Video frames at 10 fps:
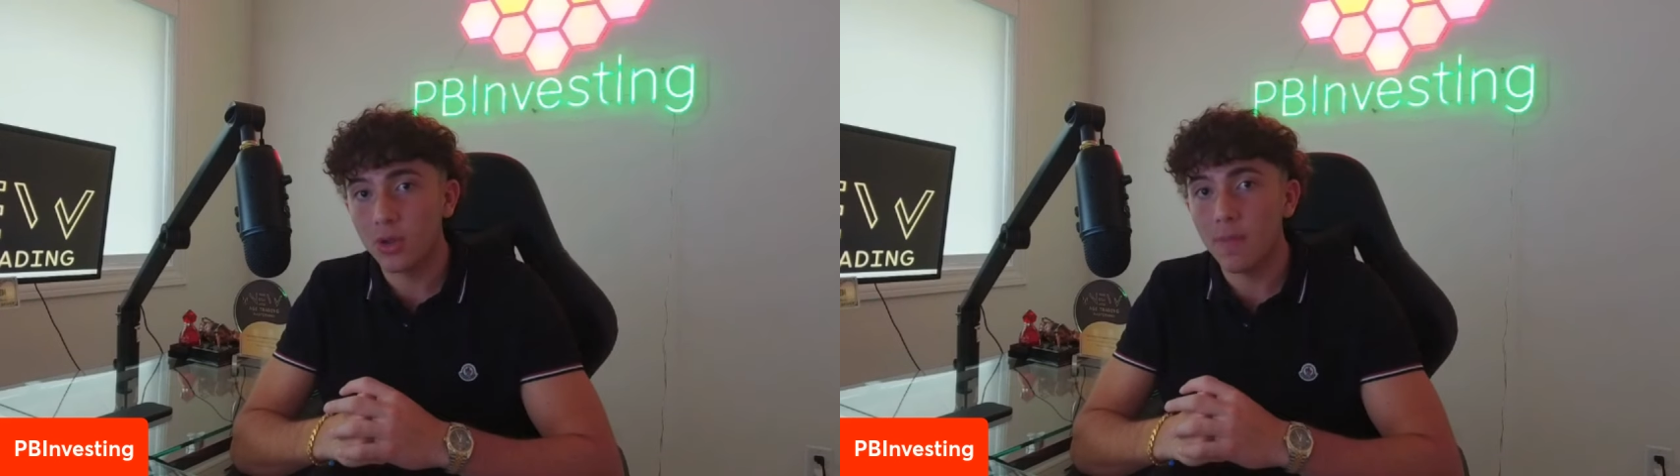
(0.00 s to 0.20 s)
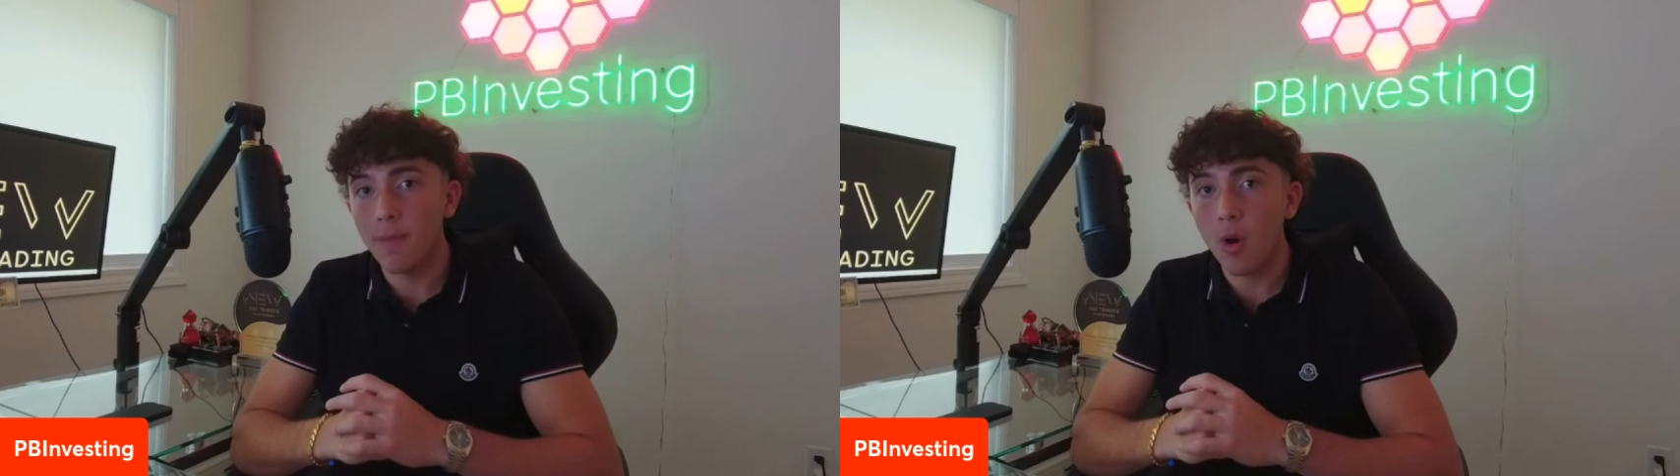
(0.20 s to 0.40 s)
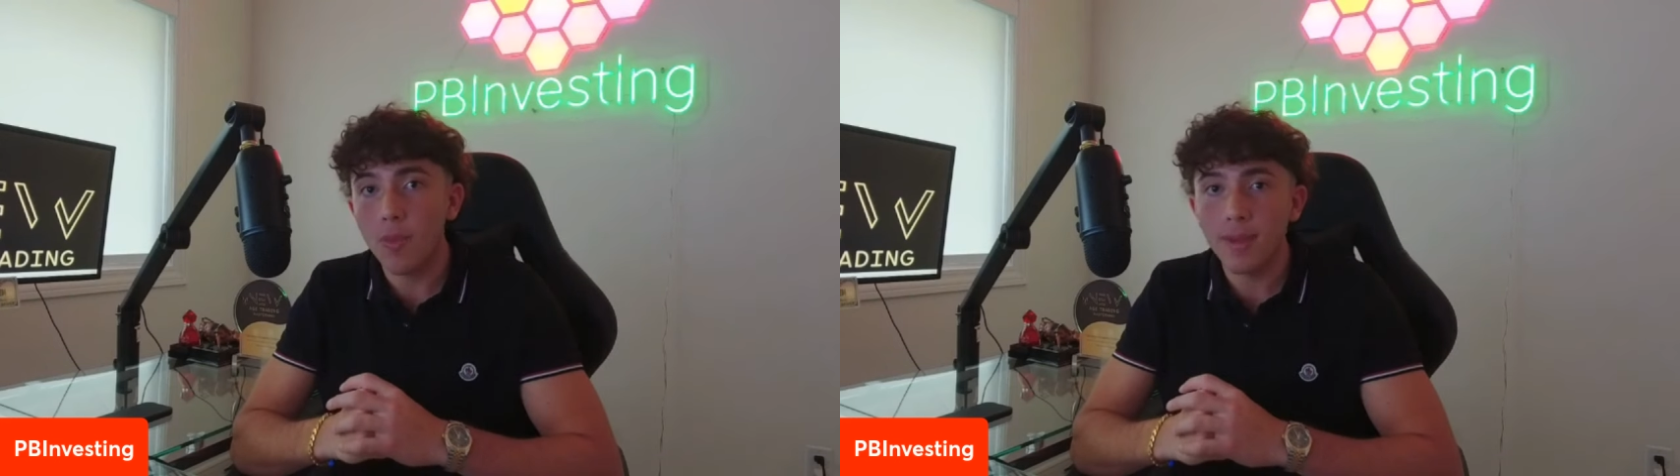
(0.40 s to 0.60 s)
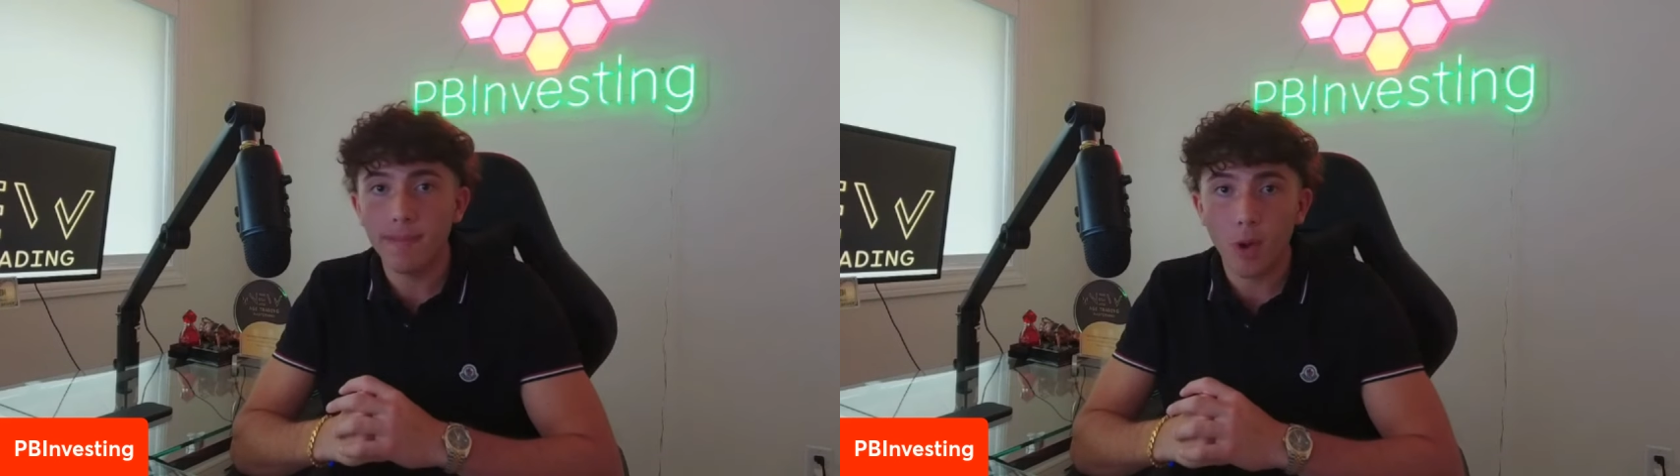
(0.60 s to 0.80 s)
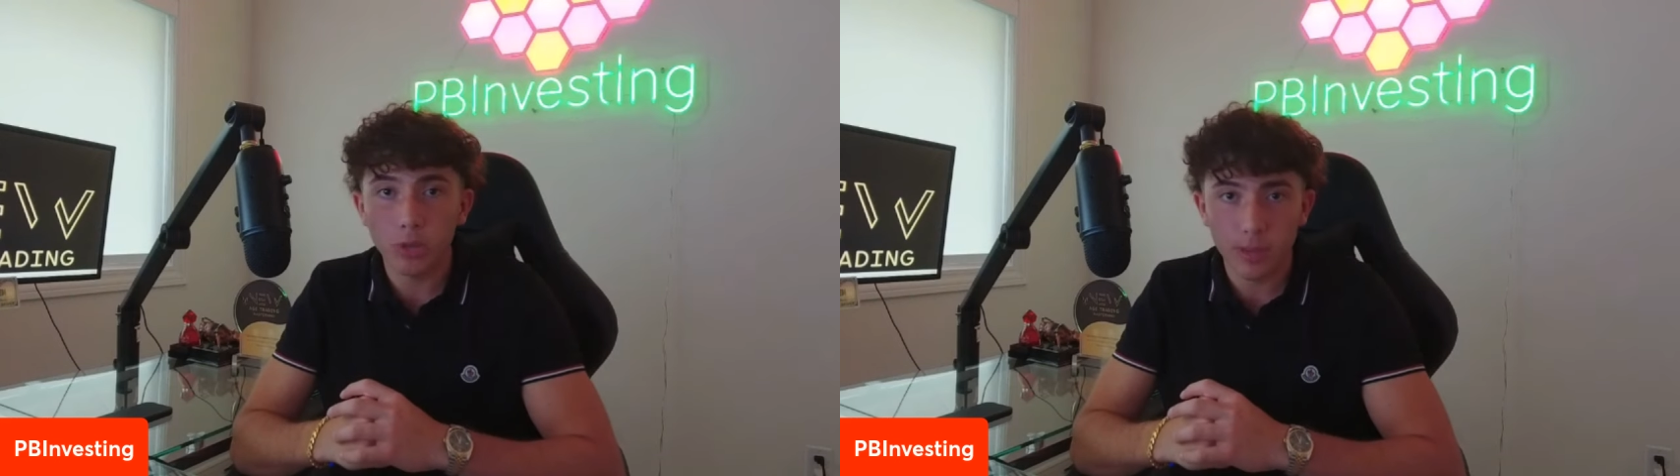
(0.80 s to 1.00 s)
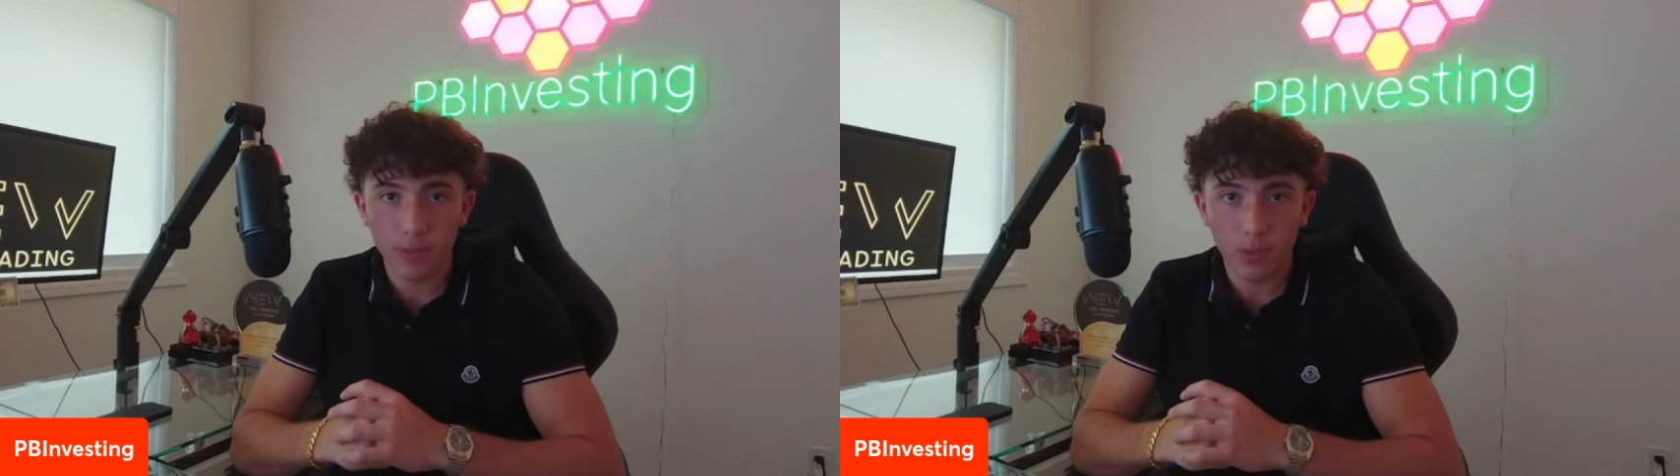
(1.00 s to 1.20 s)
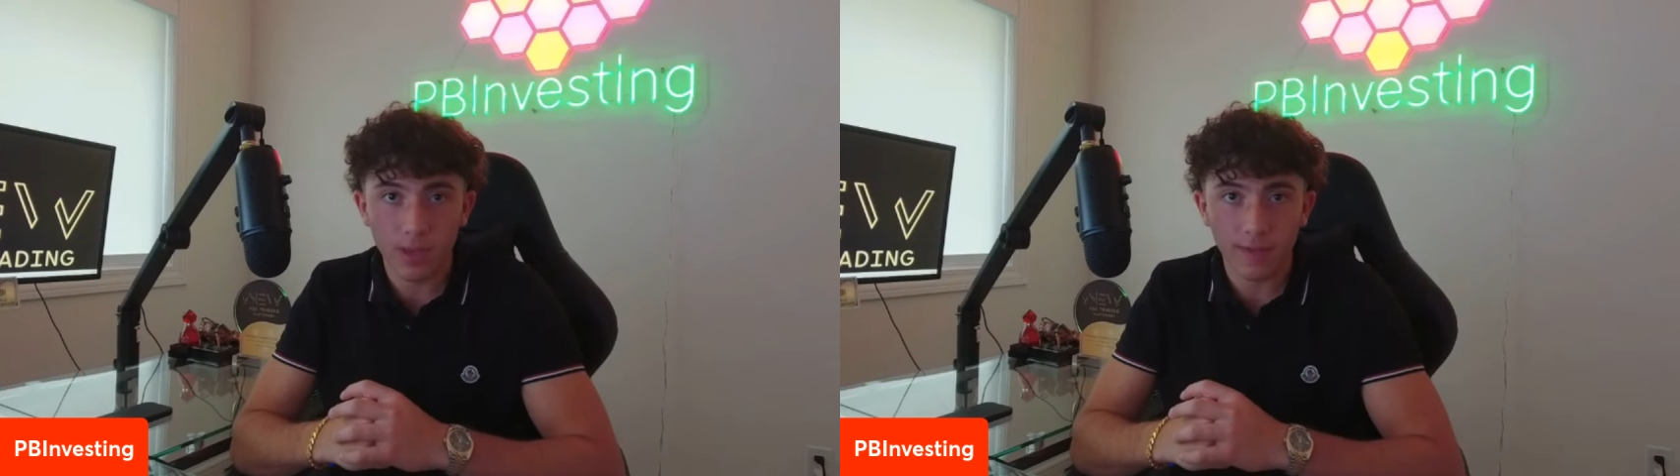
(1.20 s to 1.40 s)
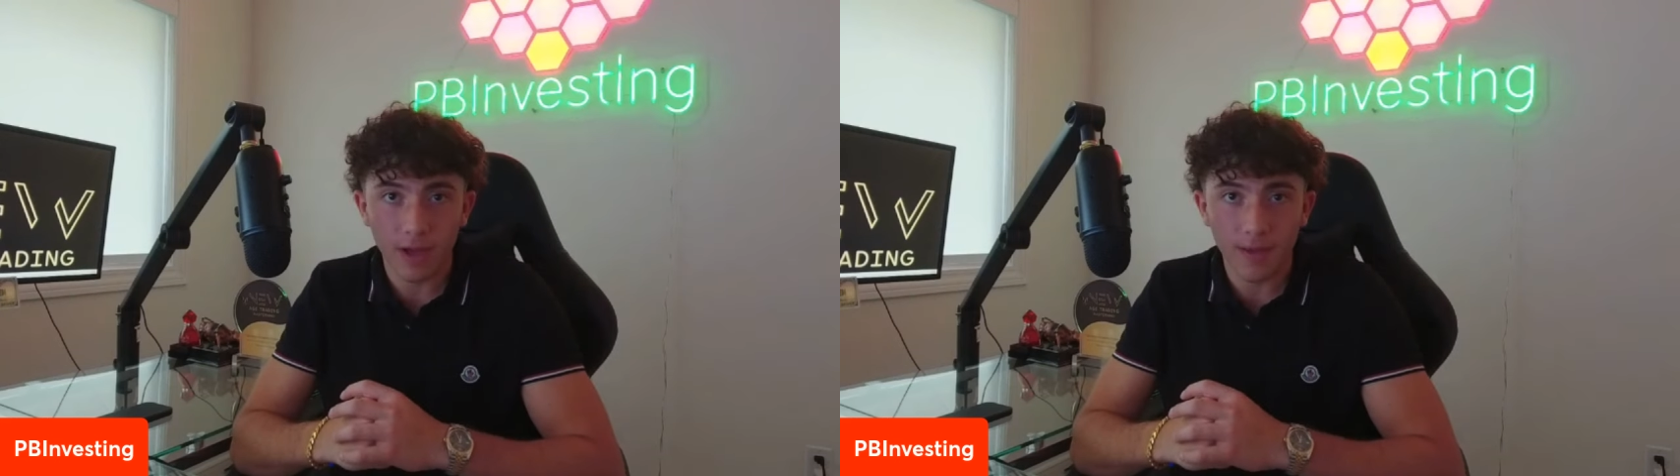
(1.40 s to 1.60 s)
the moment most people
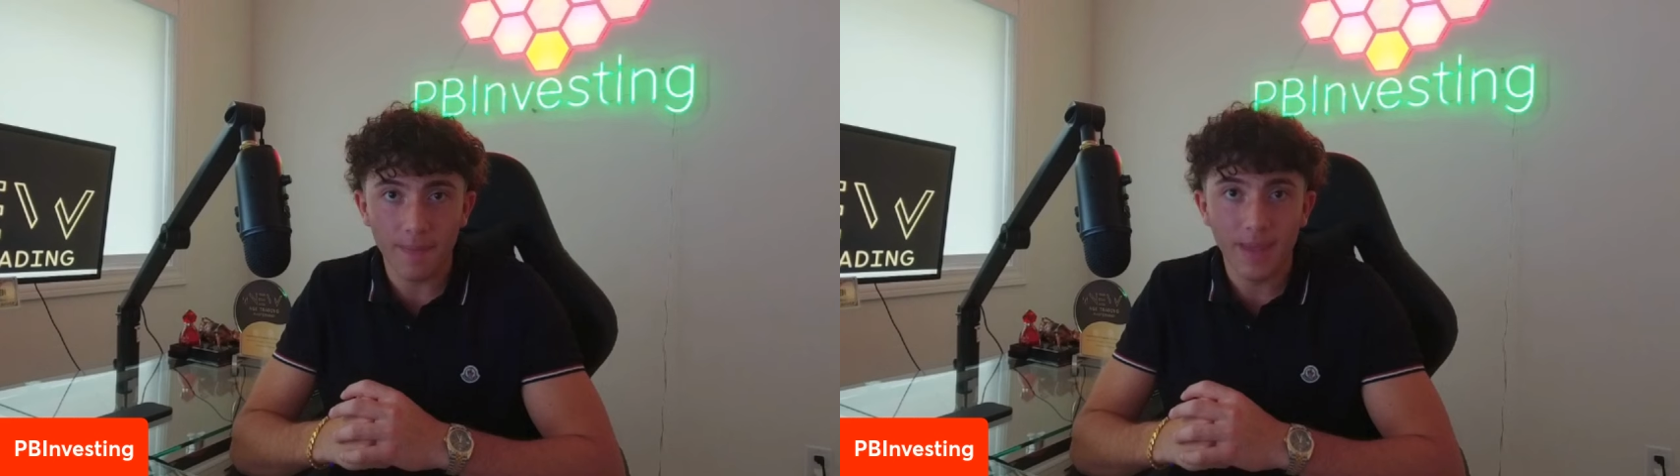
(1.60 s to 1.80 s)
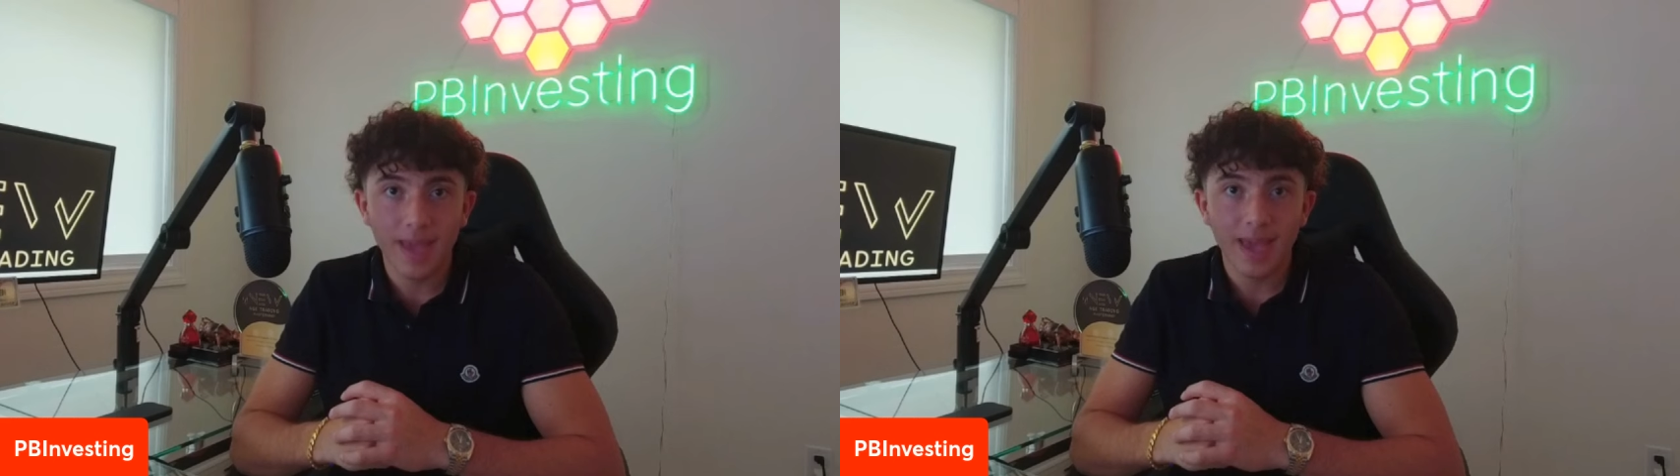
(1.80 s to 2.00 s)
give up